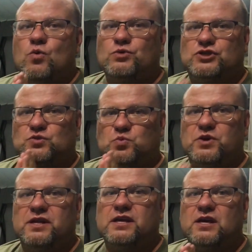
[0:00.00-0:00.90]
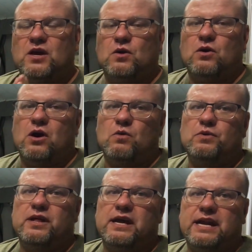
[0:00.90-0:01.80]
which is really
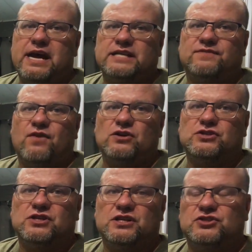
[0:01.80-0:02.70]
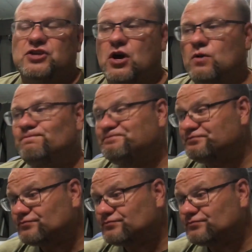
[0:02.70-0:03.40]
a nice function. And so,